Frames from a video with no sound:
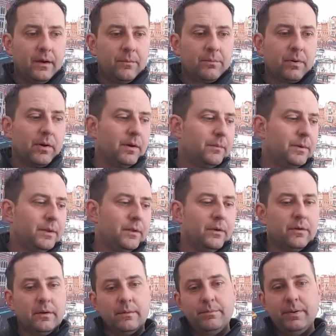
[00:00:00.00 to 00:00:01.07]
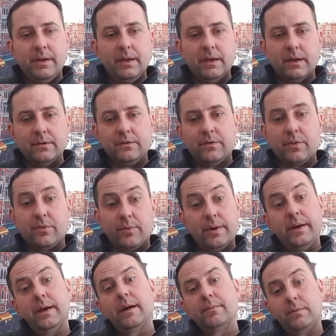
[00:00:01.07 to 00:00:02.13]
I'll probably be doing a
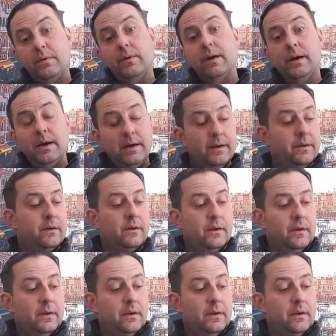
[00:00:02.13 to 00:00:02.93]
PS3 upgrade.